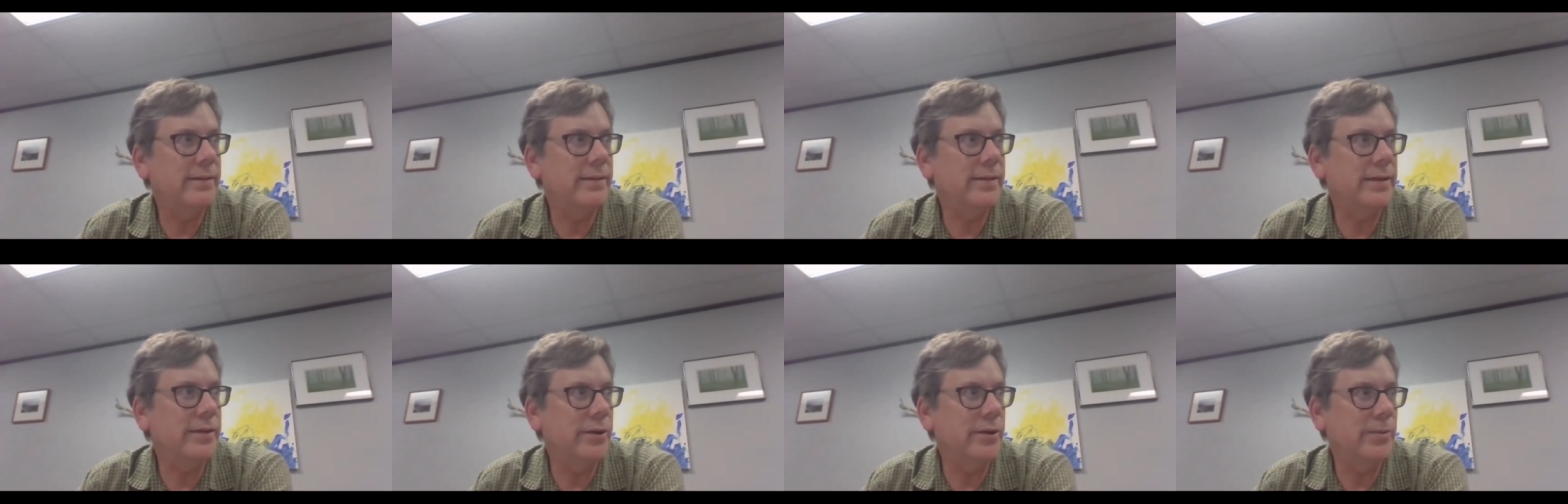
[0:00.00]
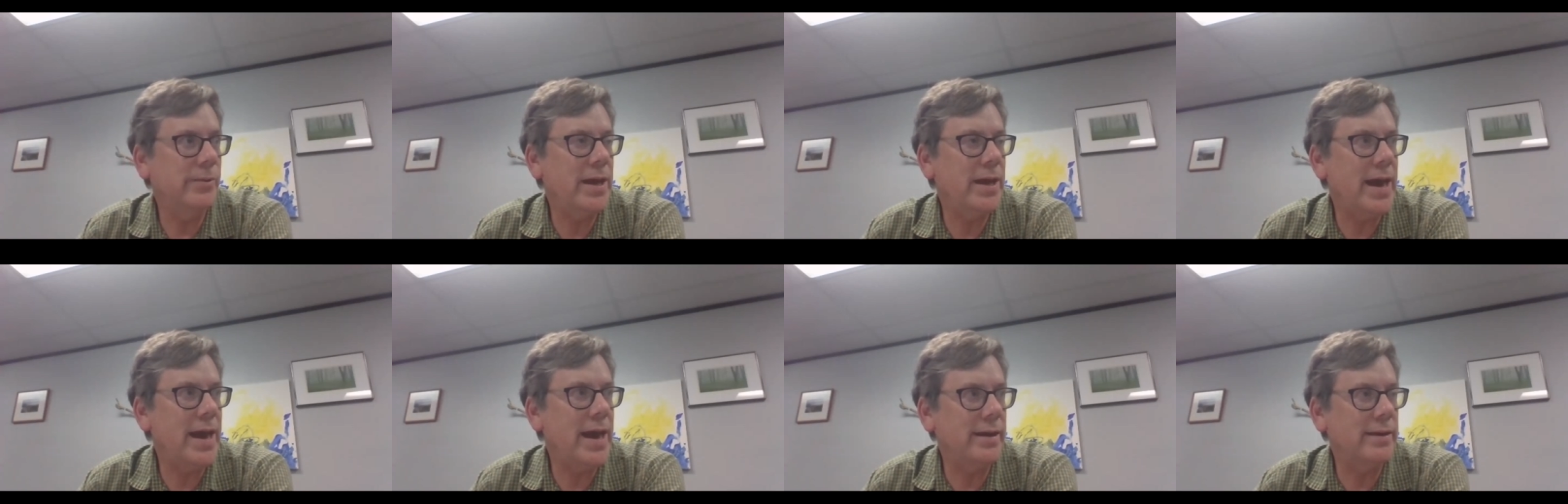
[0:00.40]
You know, we
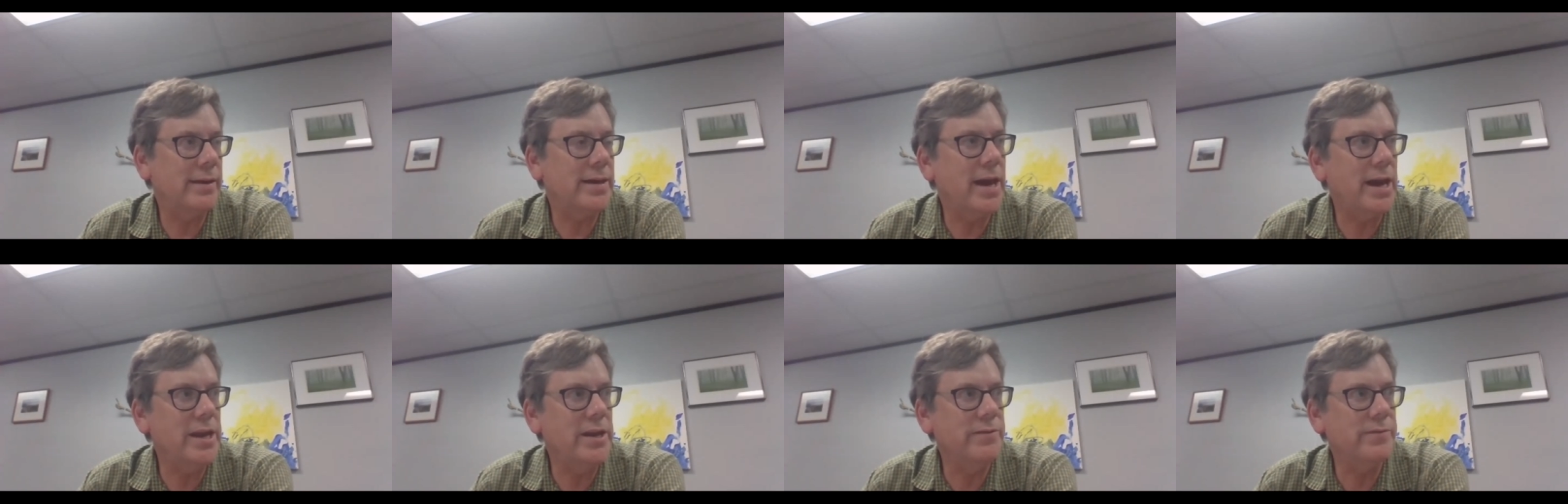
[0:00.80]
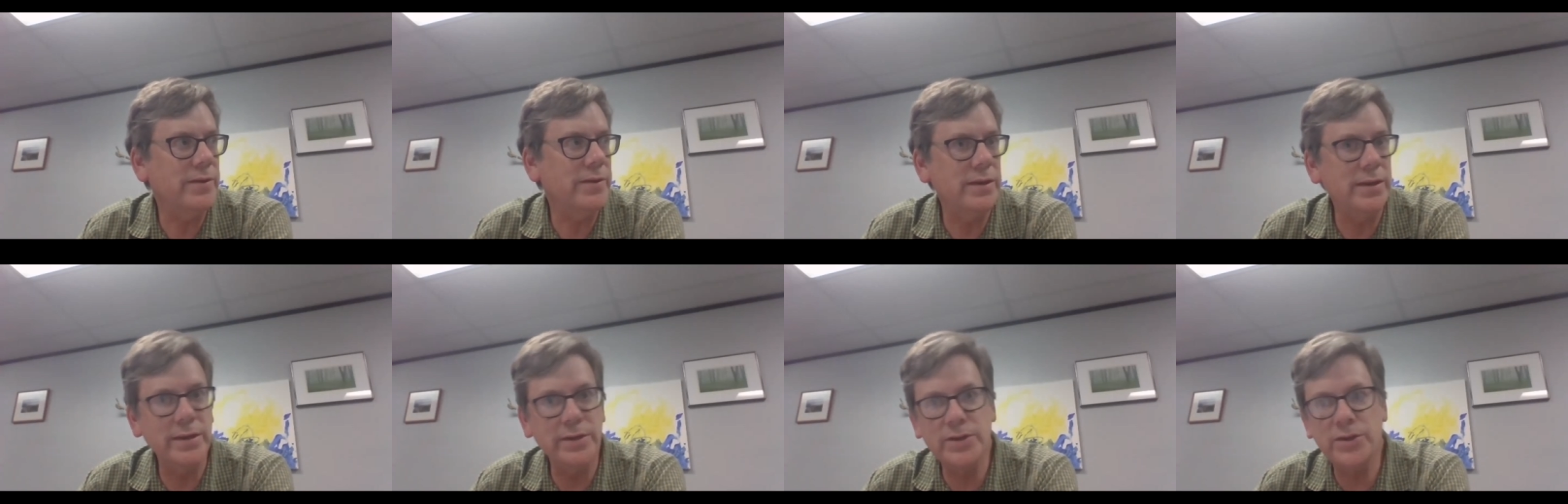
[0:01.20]
had kind of
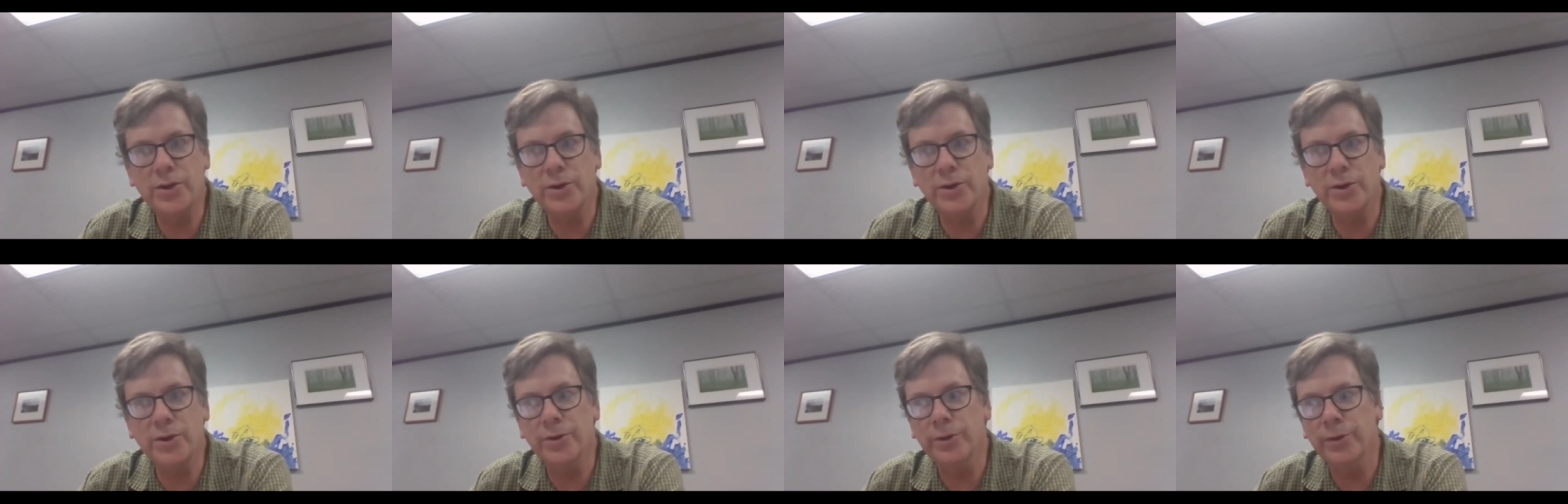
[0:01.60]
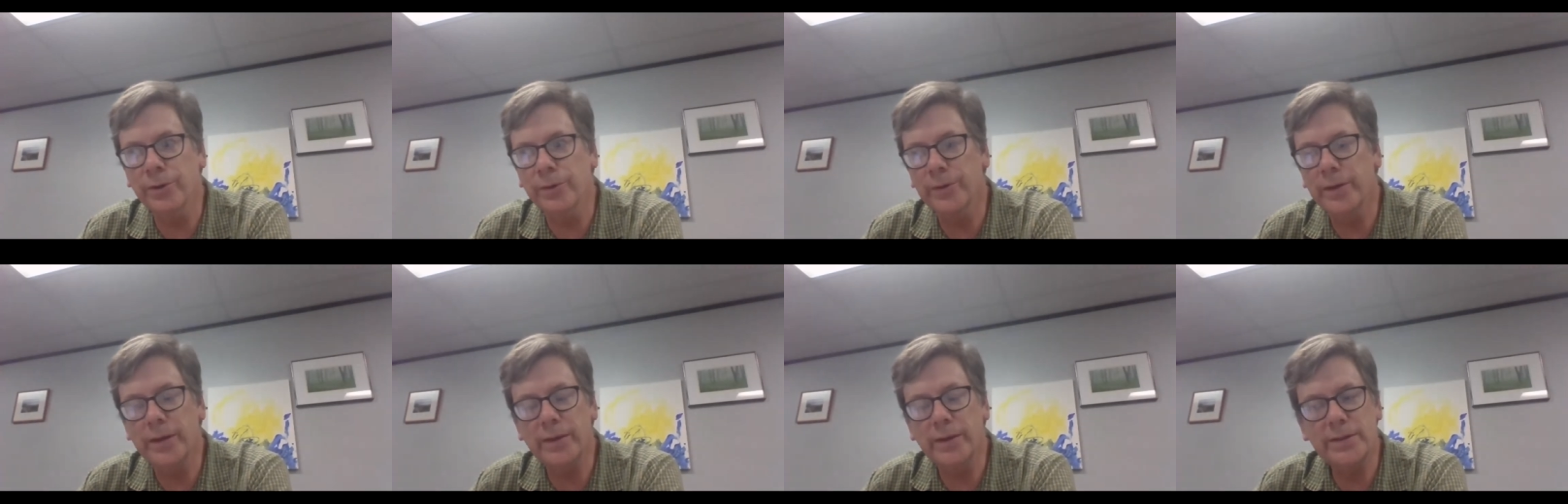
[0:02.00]
an
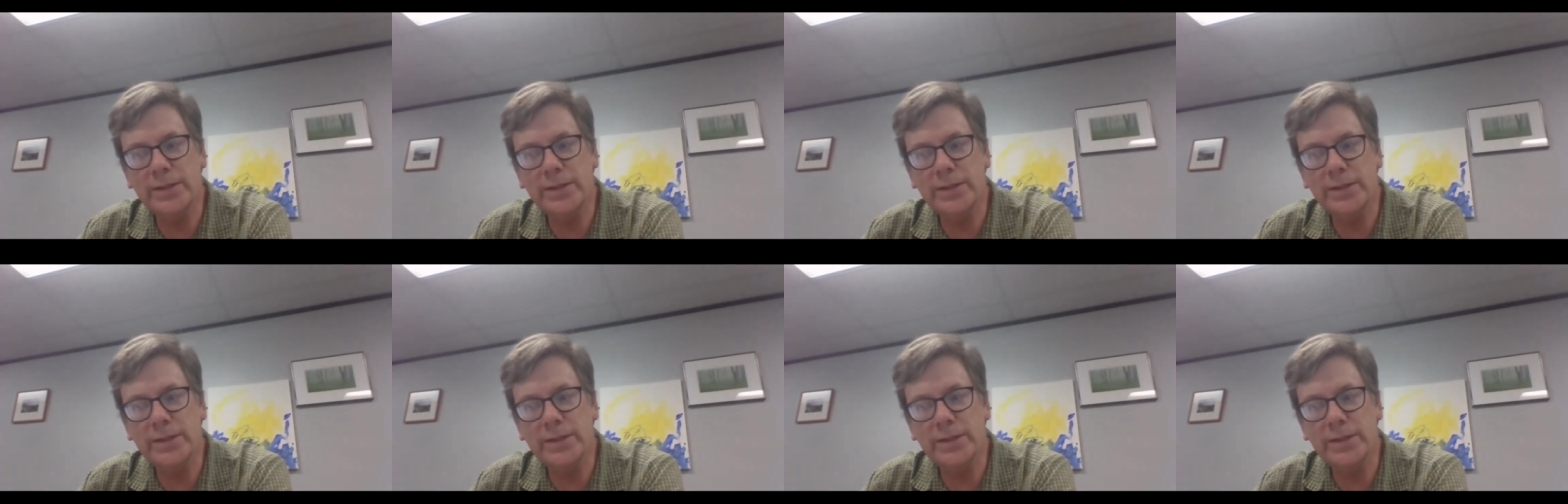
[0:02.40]
internal